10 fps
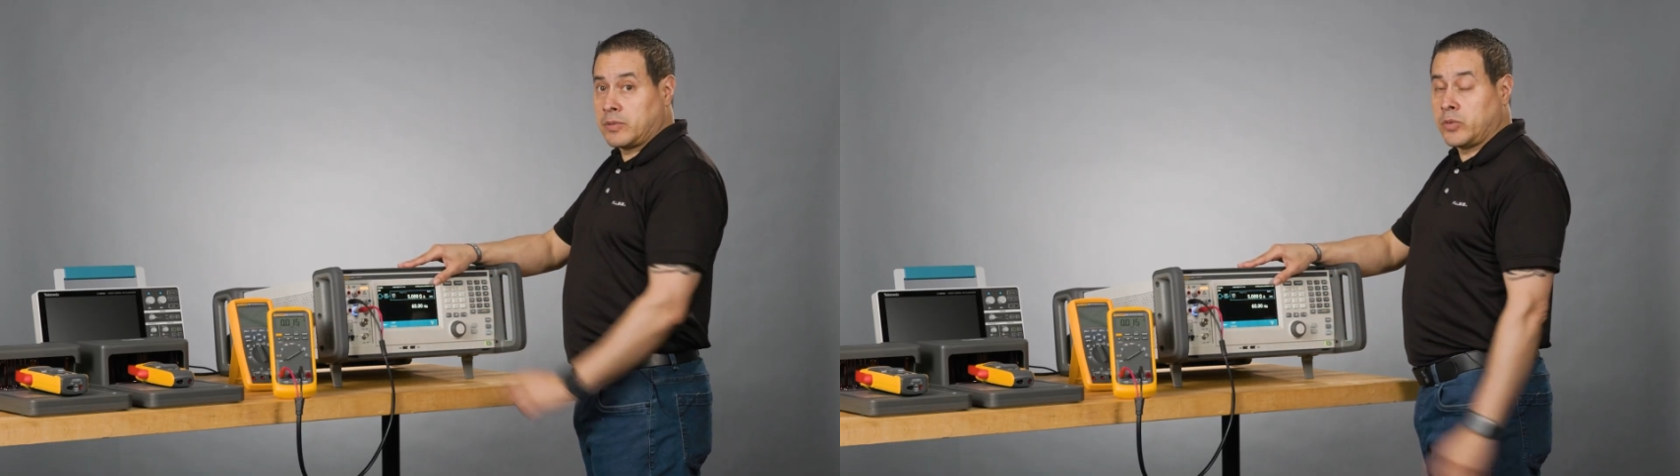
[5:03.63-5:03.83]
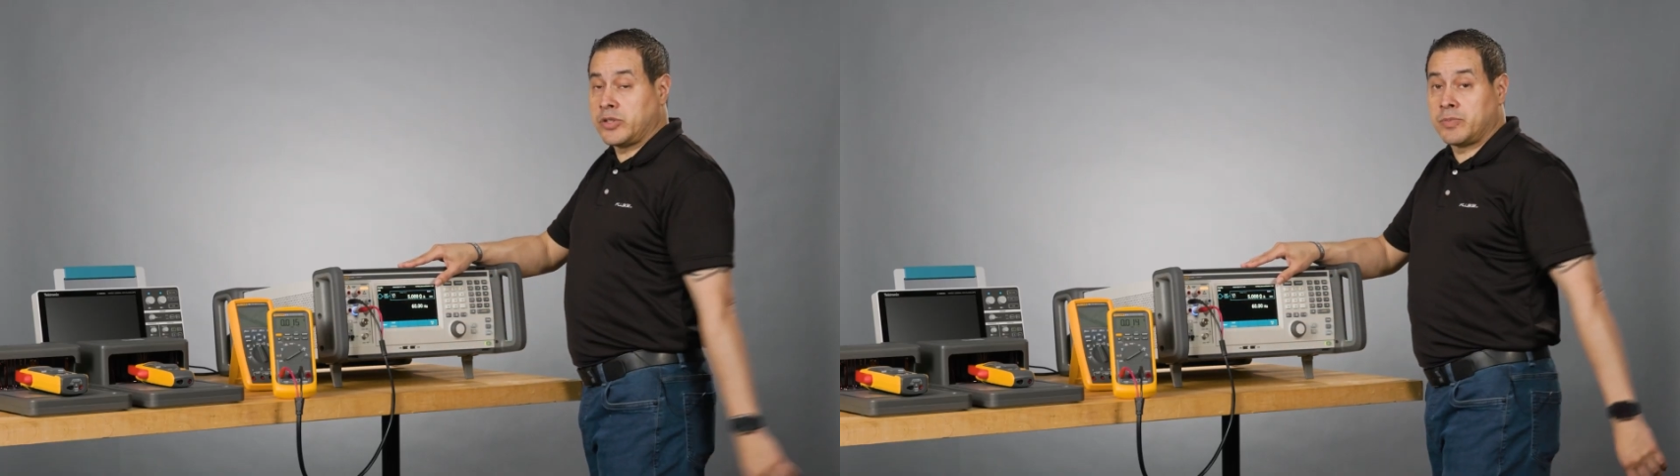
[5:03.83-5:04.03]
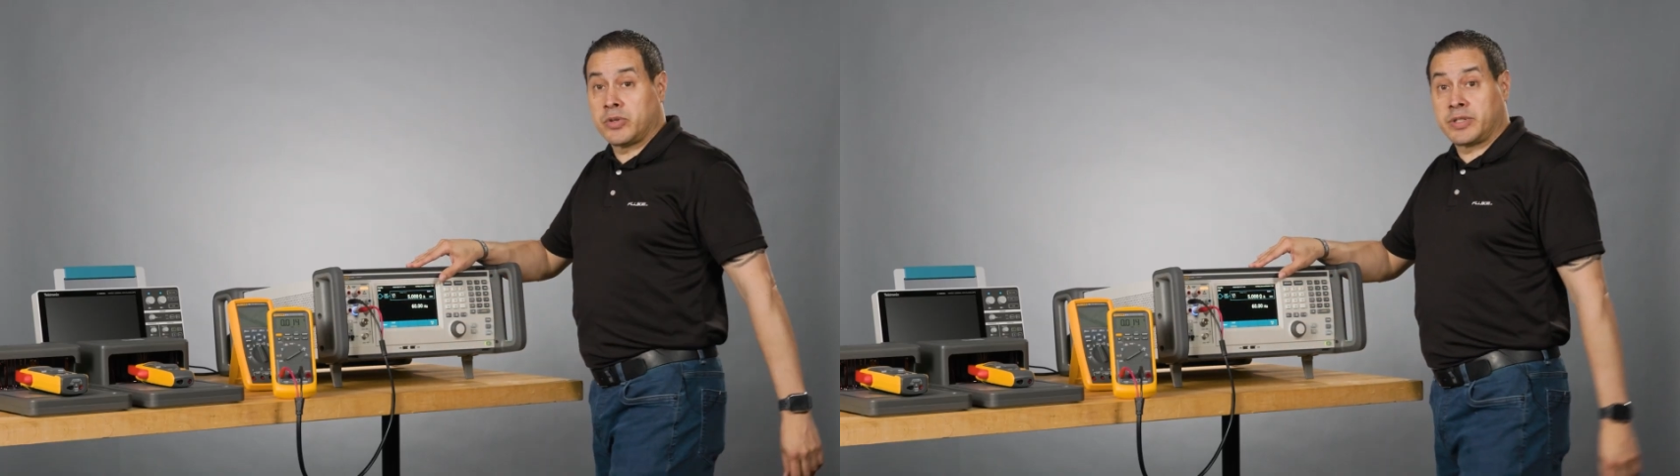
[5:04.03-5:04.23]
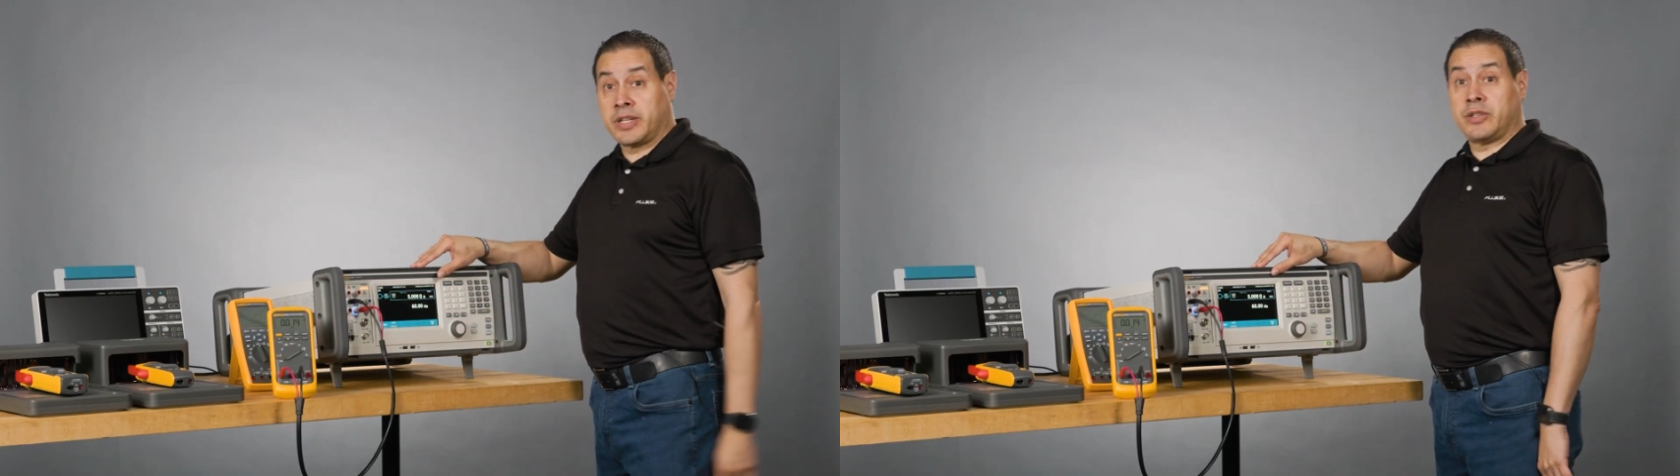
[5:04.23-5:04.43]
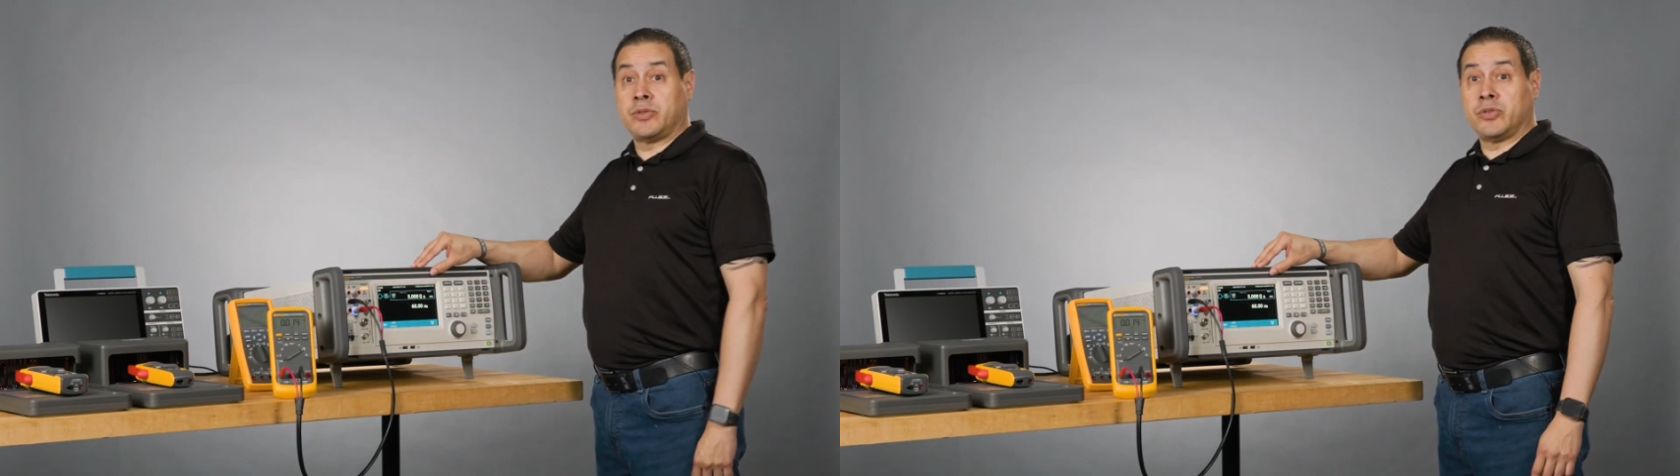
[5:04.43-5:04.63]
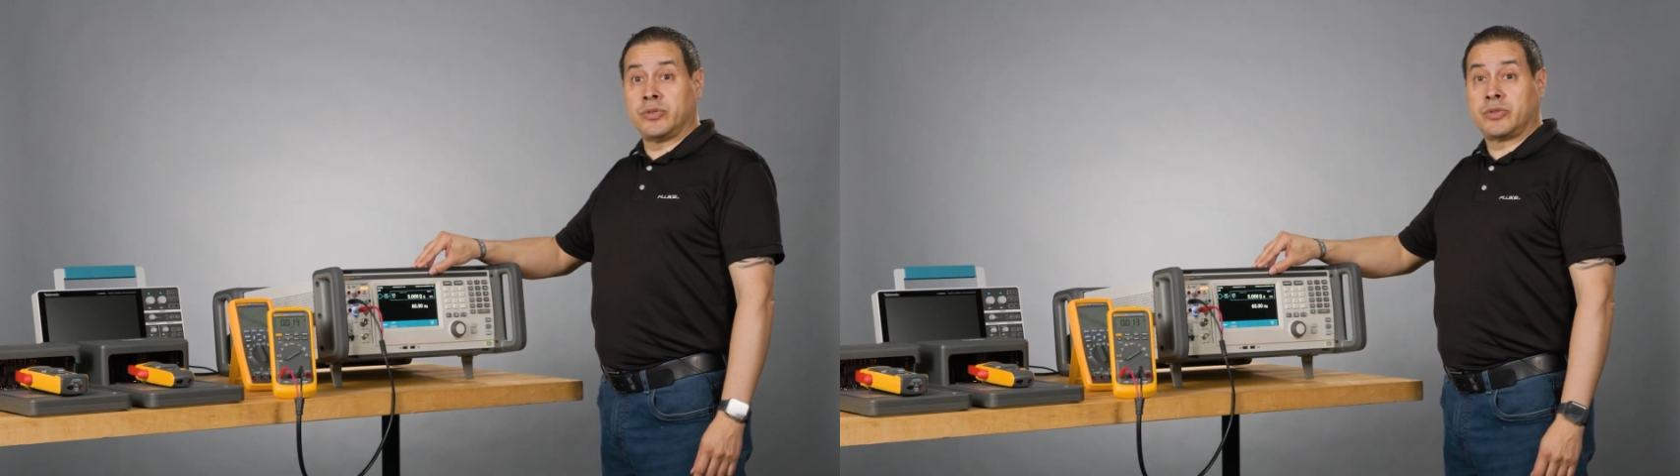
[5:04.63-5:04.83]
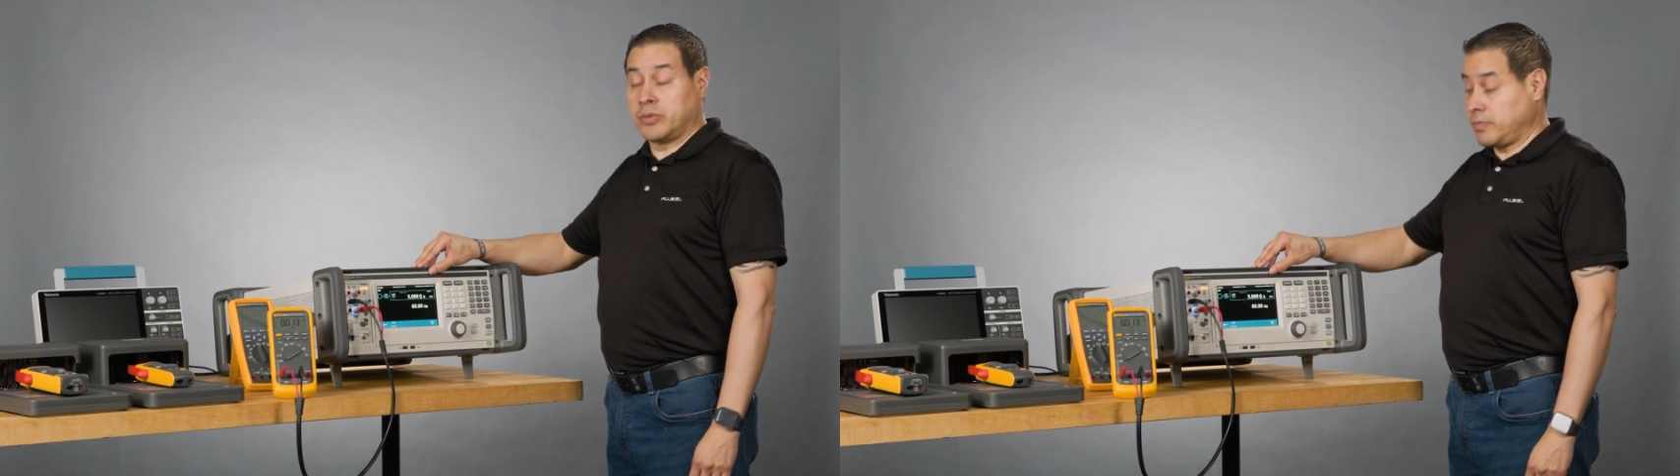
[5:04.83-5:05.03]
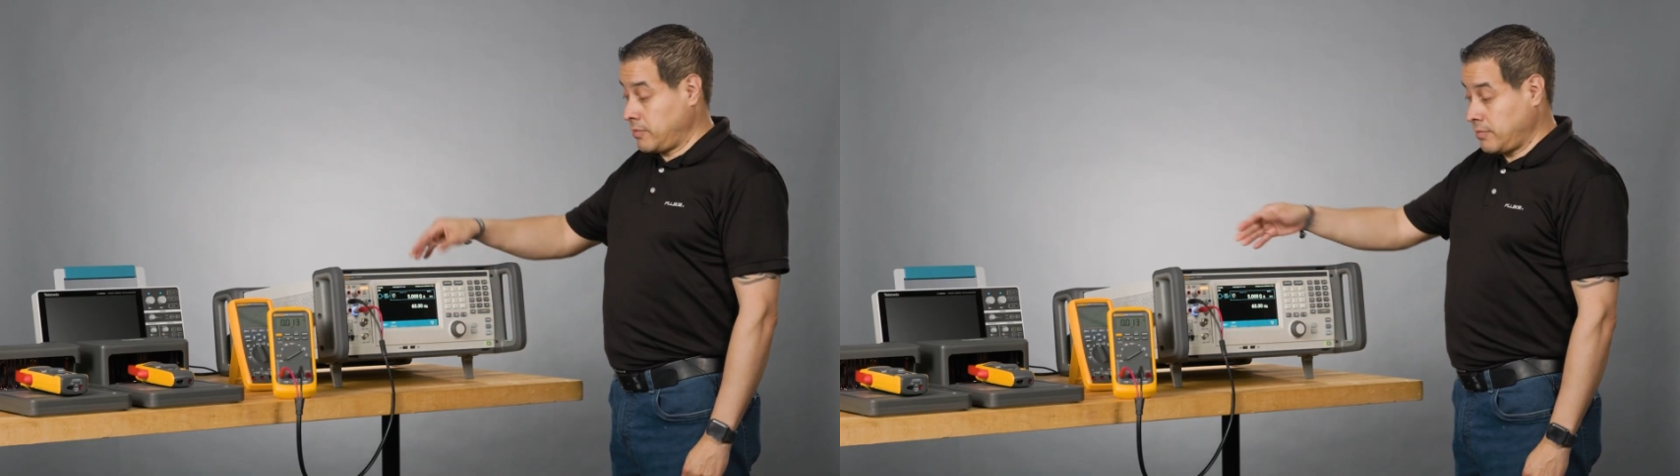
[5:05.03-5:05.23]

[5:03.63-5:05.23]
which post I need to use, so